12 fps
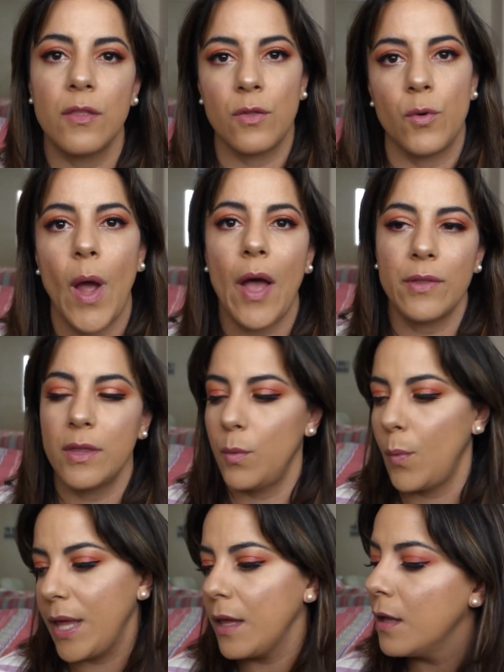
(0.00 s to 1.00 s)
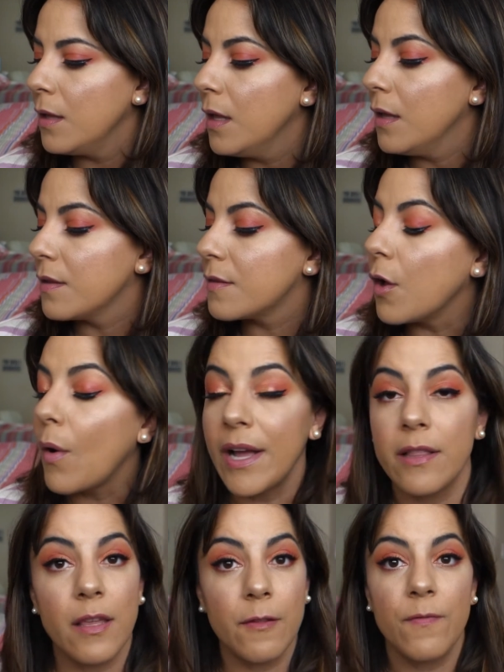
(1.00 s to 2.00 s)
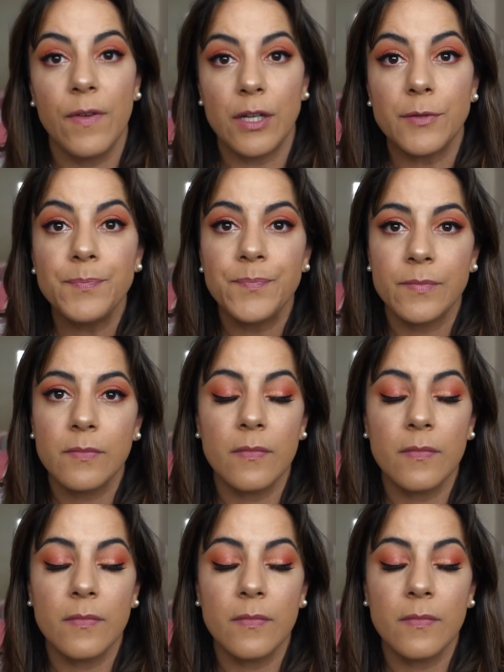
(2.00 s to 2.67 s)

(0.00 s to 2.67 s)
throughout the week. So I did film